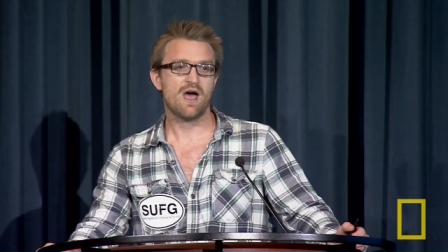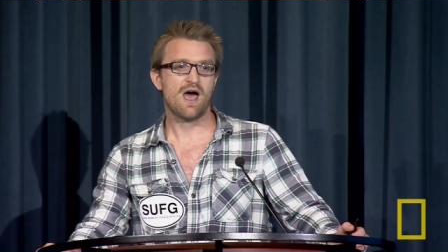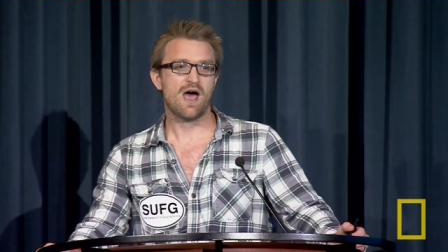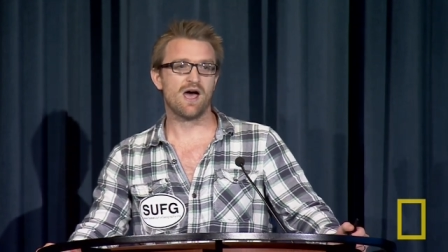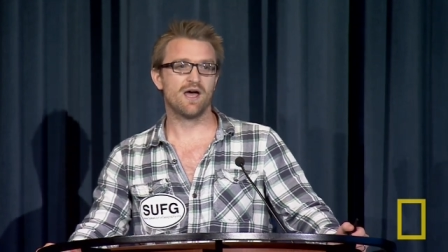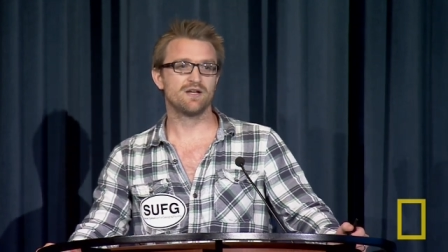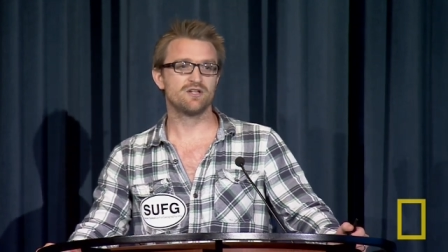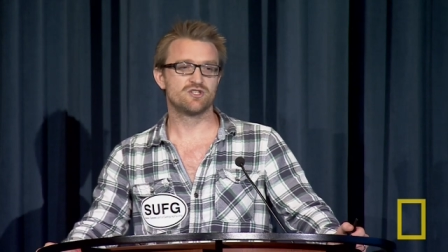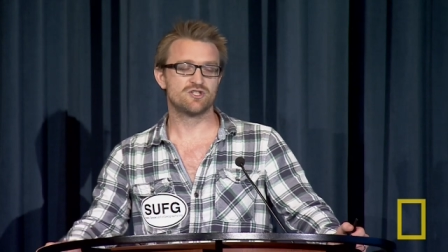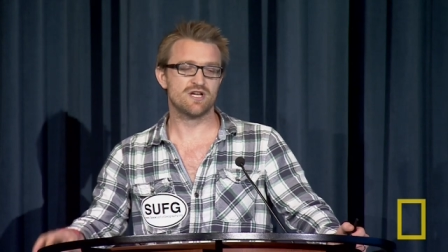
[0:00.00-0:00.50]

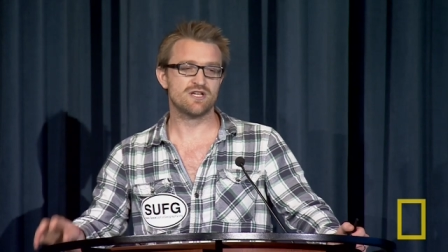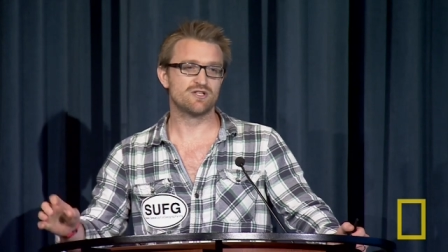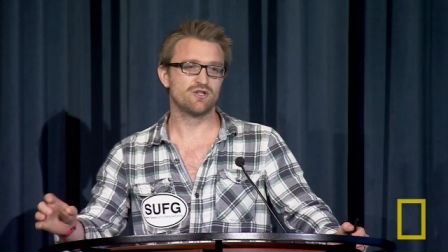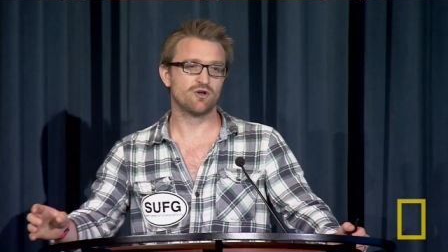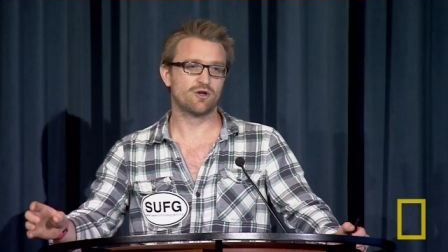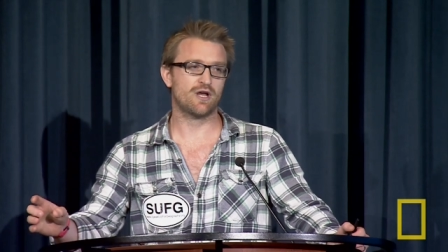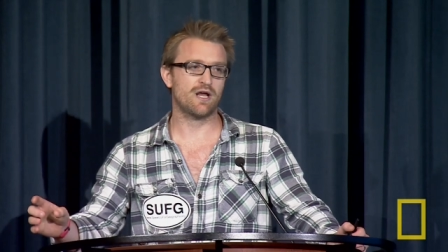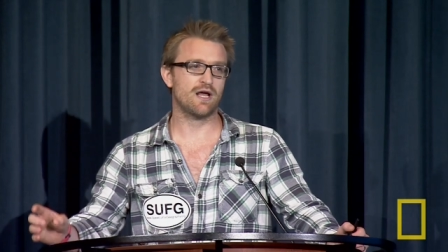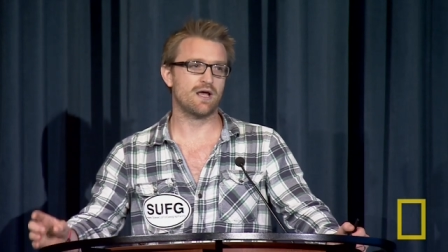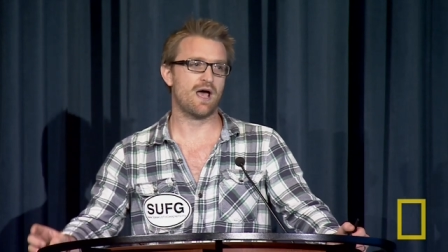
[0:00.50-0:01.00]
and she's
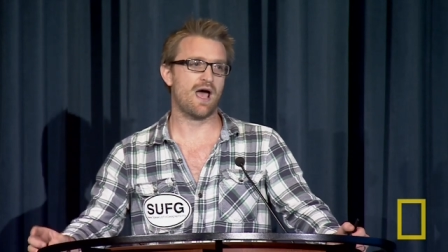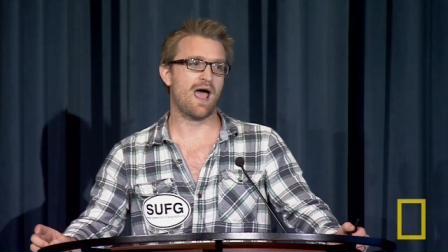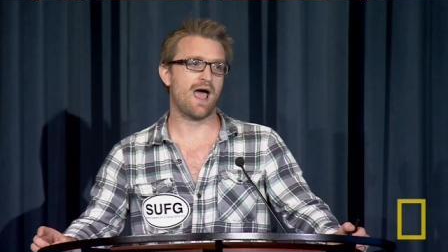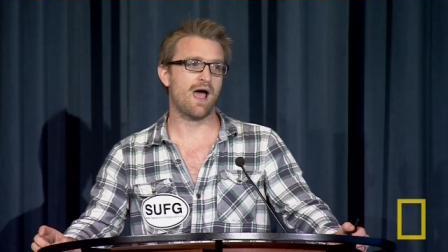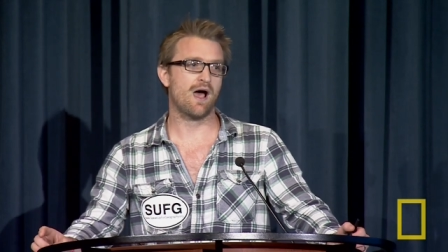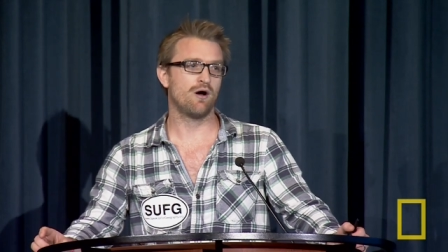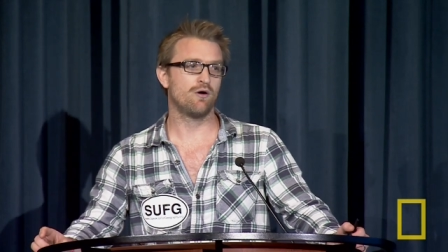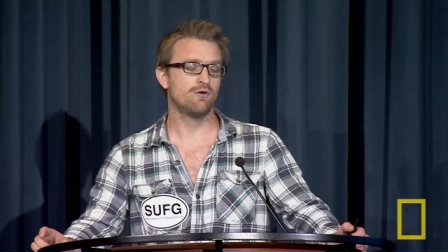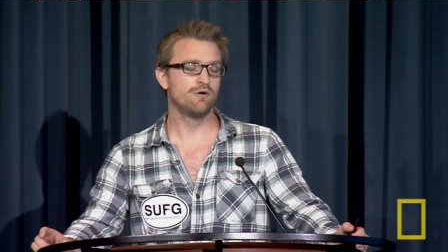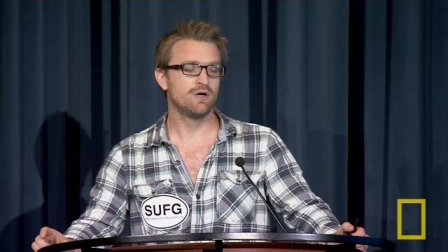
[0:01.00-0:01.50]
looking at
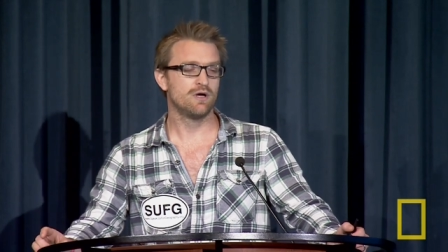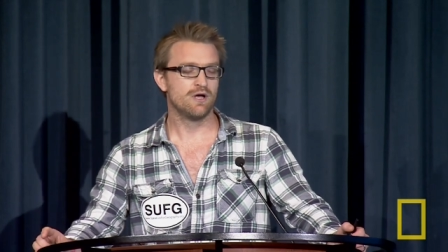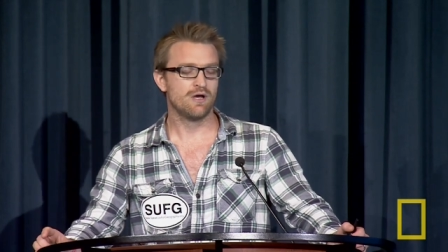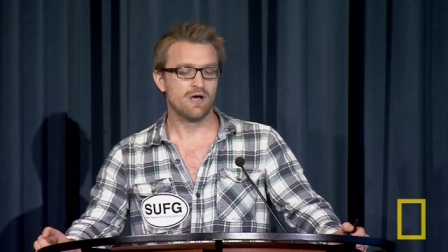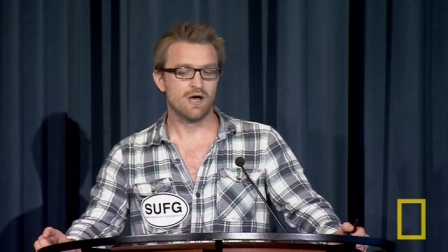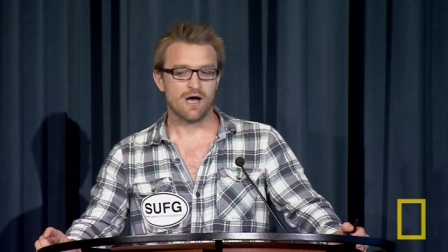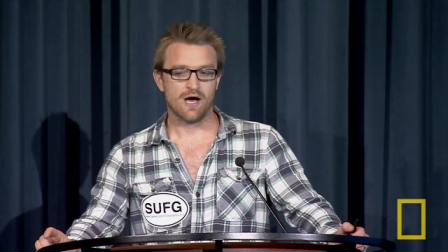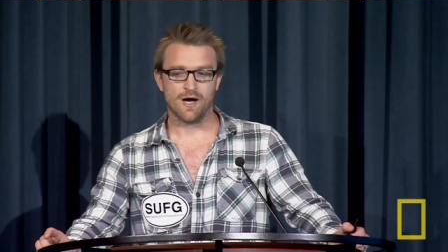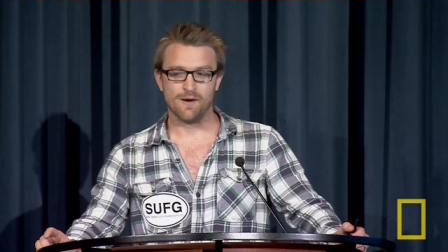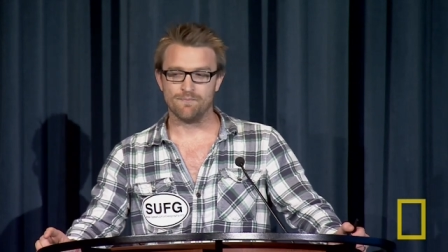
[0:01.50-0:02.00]
how
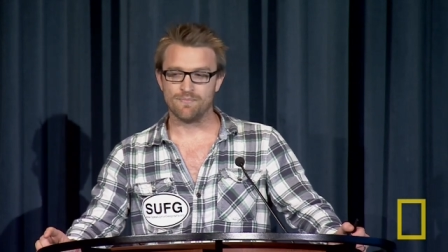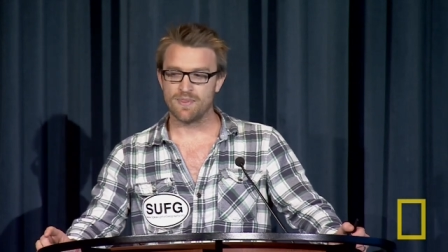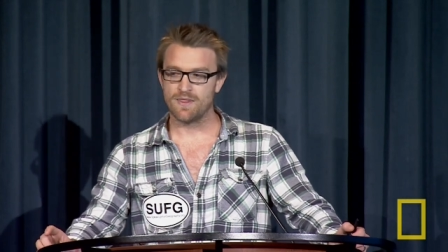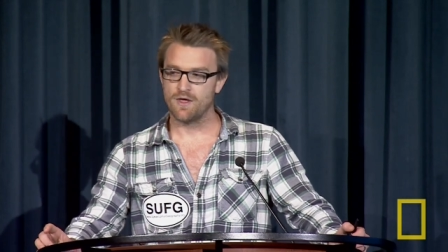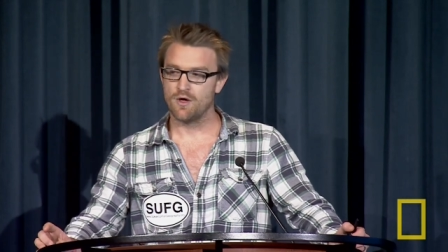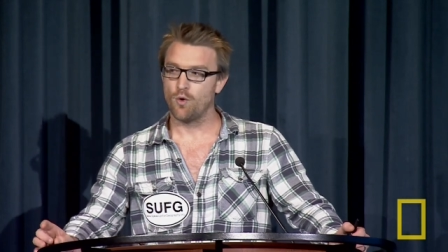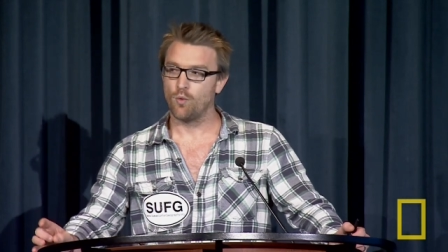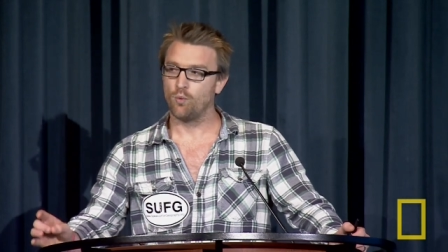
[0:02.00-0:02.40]
um,